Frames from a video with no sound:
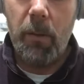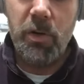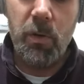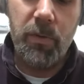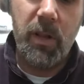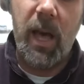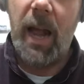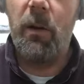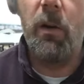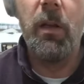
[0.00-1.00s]
would you want the
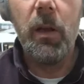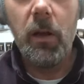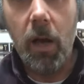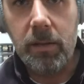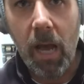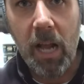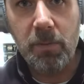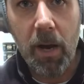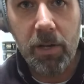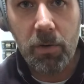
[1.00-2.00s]
lateral attached
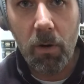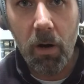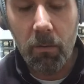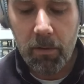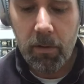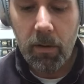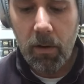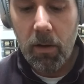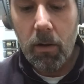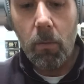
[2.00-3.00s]
by a screw?
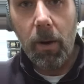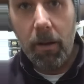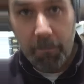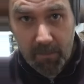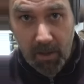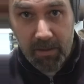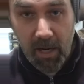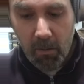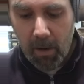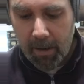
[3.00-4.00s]
Well, I'll tell
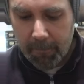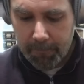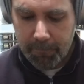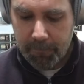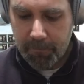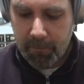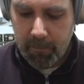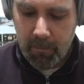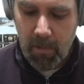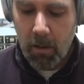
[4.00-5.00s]
you why.
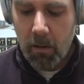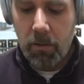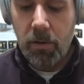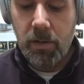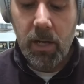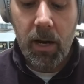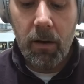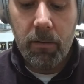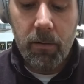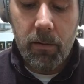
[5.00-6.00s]
You see here?